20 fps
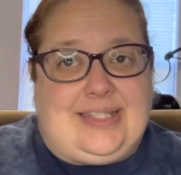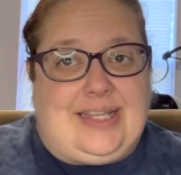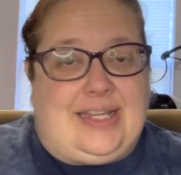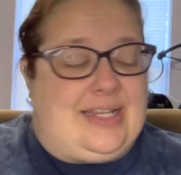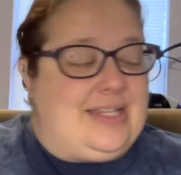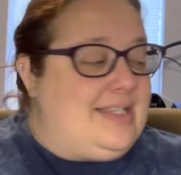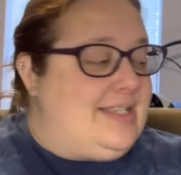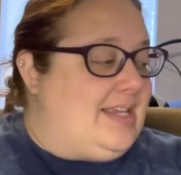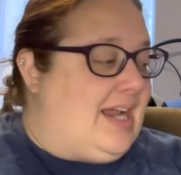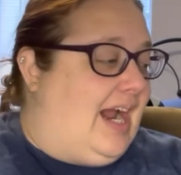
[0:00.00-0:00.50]

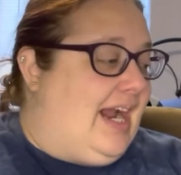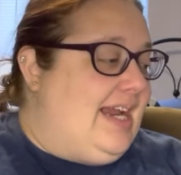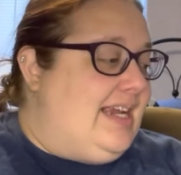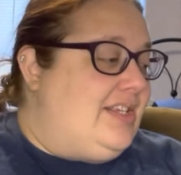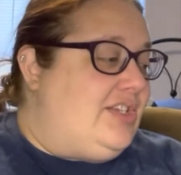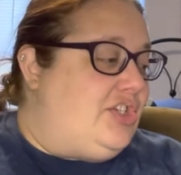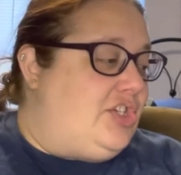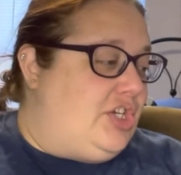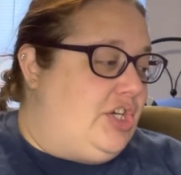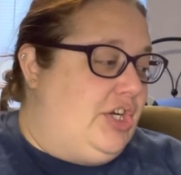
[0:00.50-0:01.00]

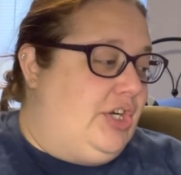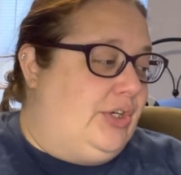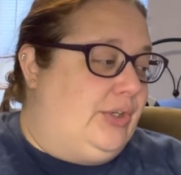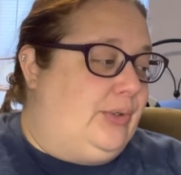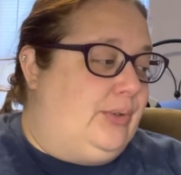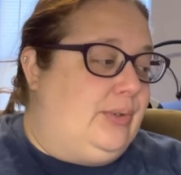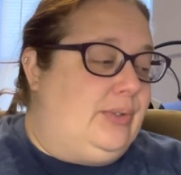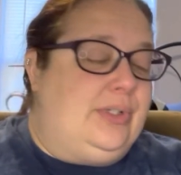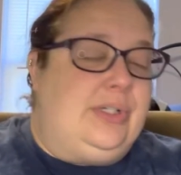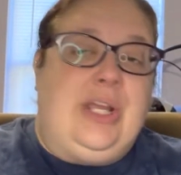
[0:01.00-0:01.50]
Size
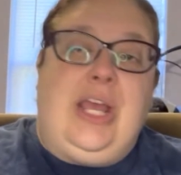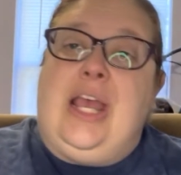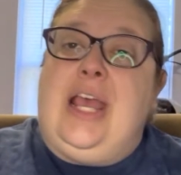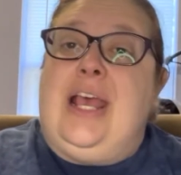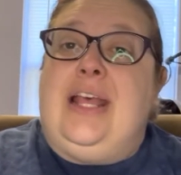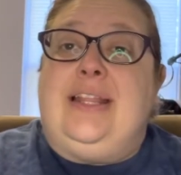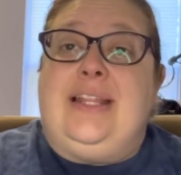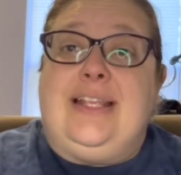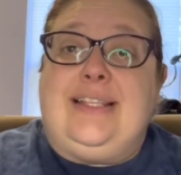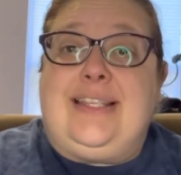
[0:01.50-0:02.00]
2.
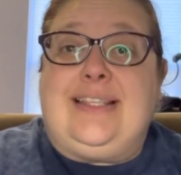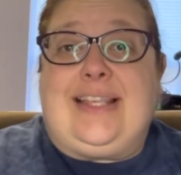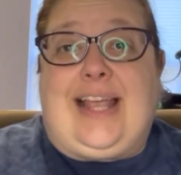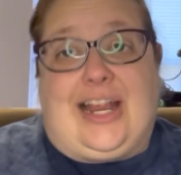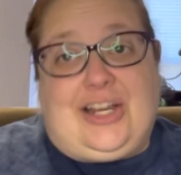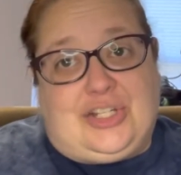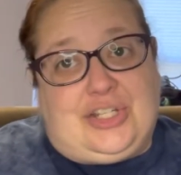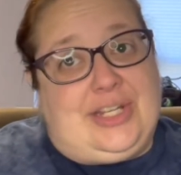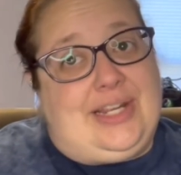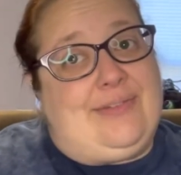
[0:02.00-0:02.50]
This has
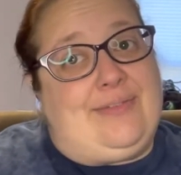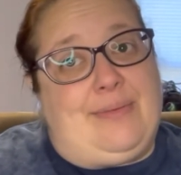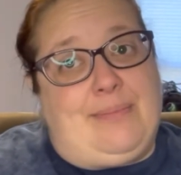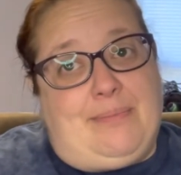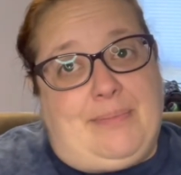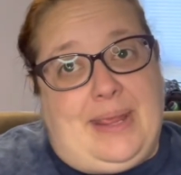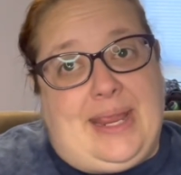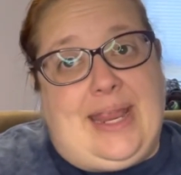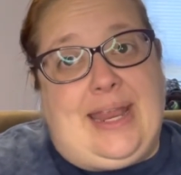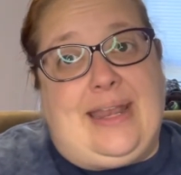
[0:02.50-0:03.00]
actually
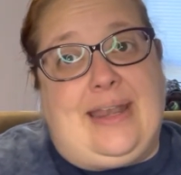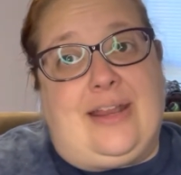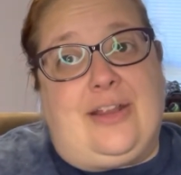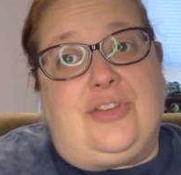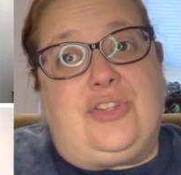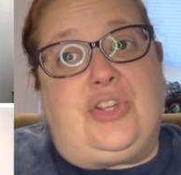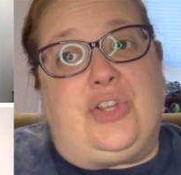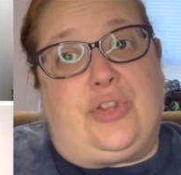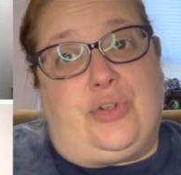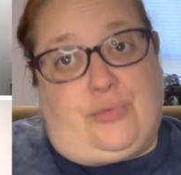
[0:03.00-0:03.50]
even been
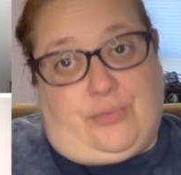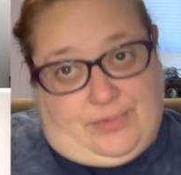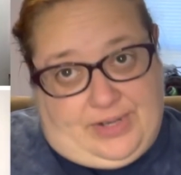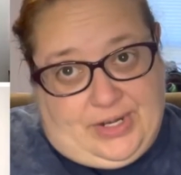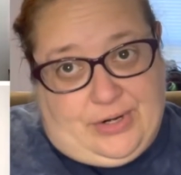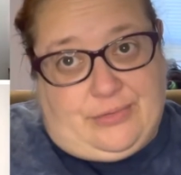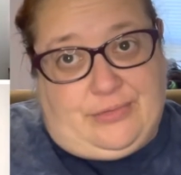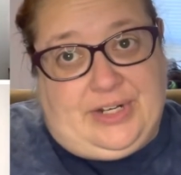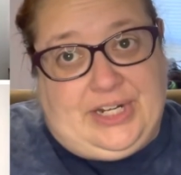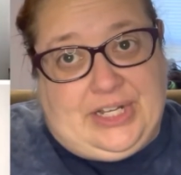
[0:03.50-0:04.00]
to the
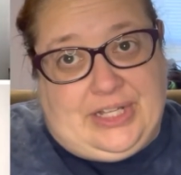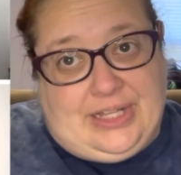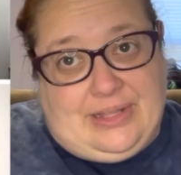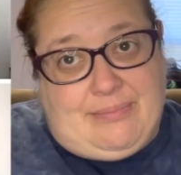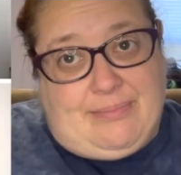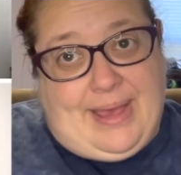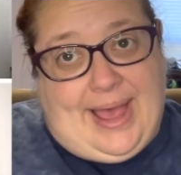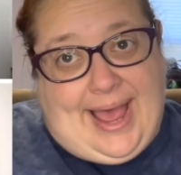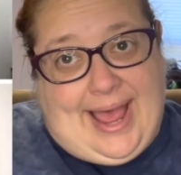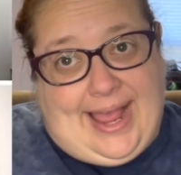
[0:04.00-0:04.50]
real
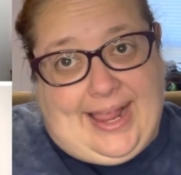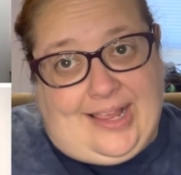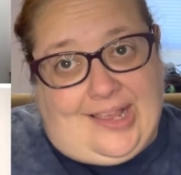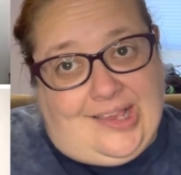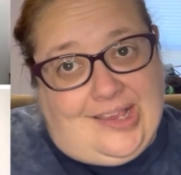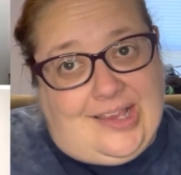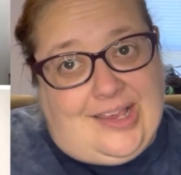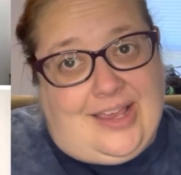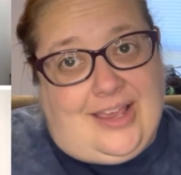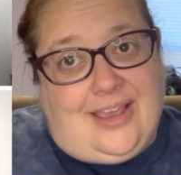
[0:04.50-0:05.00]
and
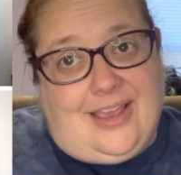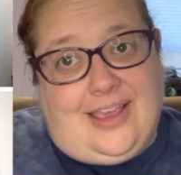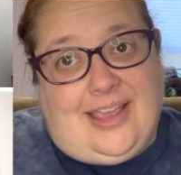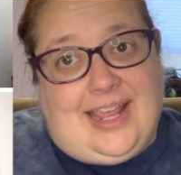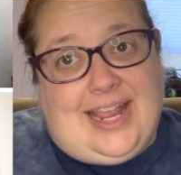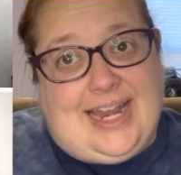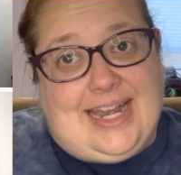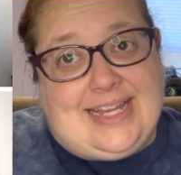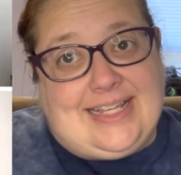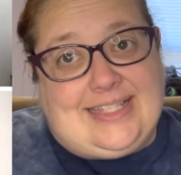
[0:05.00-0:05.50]
back.
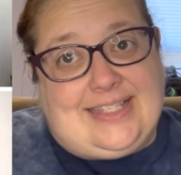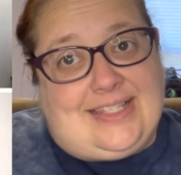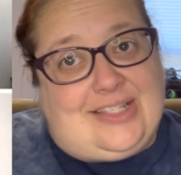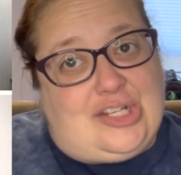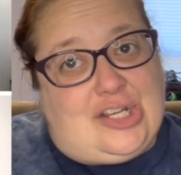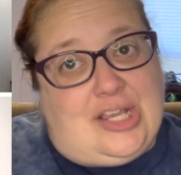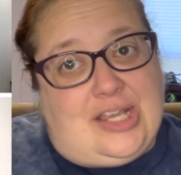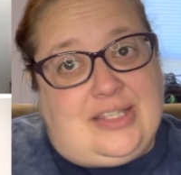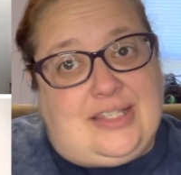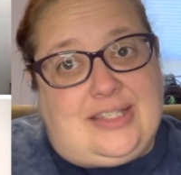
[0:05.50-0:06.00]
It is
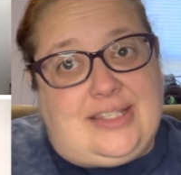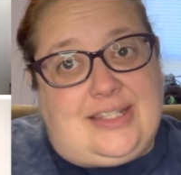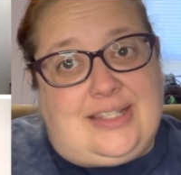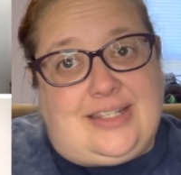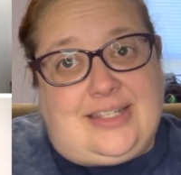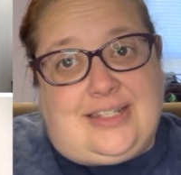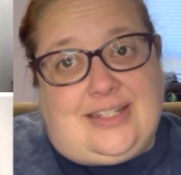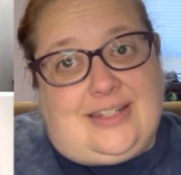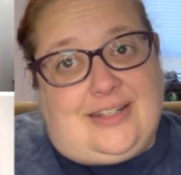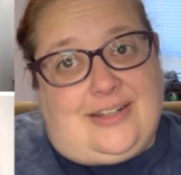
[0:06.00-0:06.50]

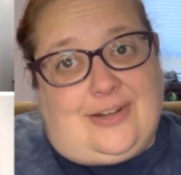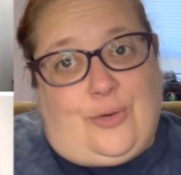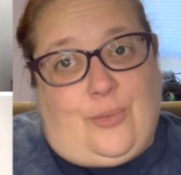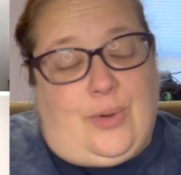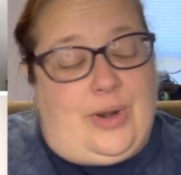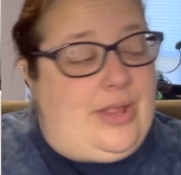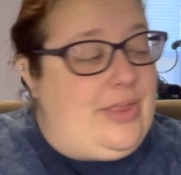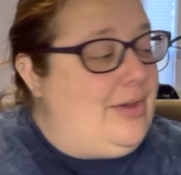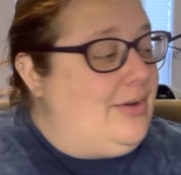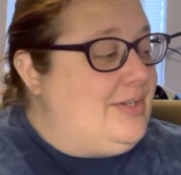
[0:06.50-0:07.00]
just
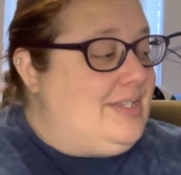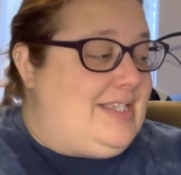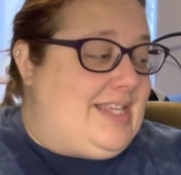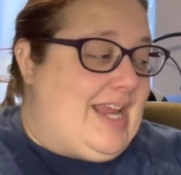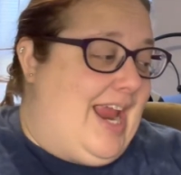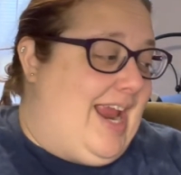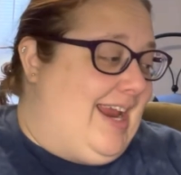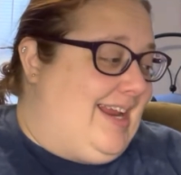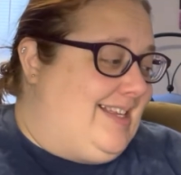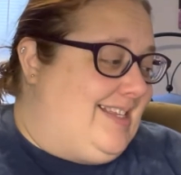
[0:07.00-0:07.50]
one of those
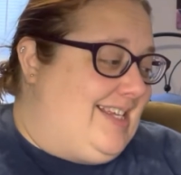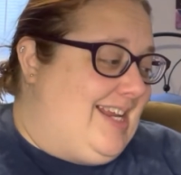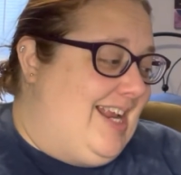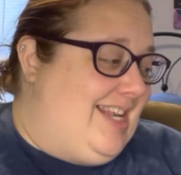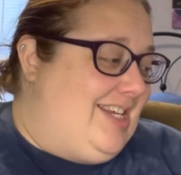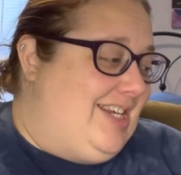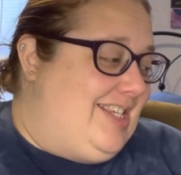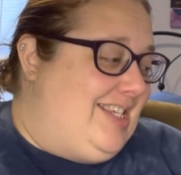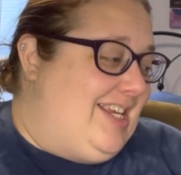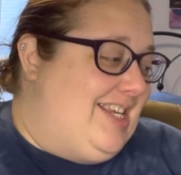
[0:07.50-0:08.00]
things that
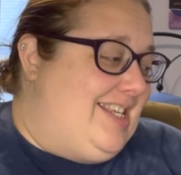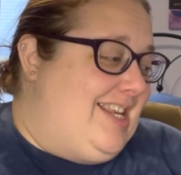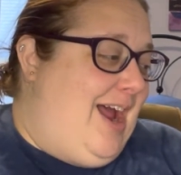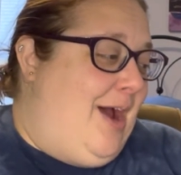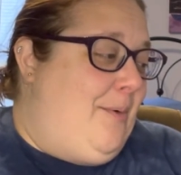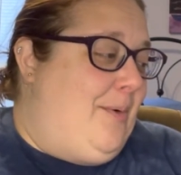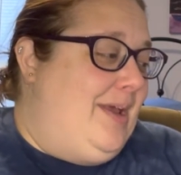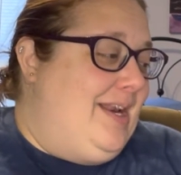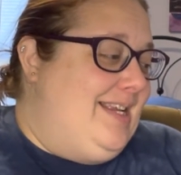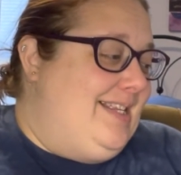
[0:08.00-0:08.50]
just does
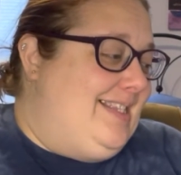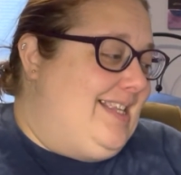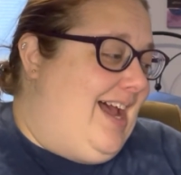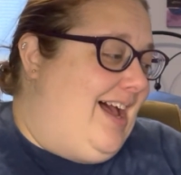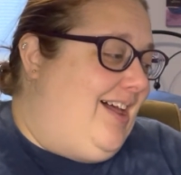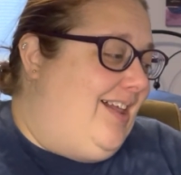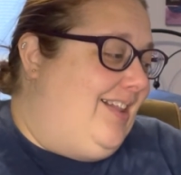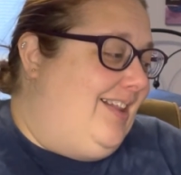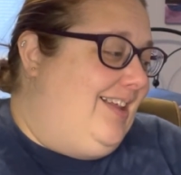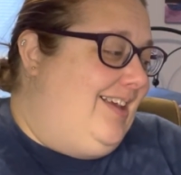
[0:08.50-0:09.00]
not want to
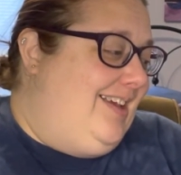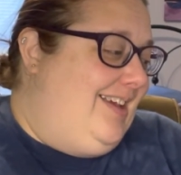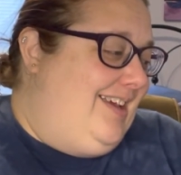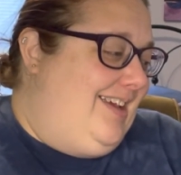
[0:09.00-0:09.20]
sell.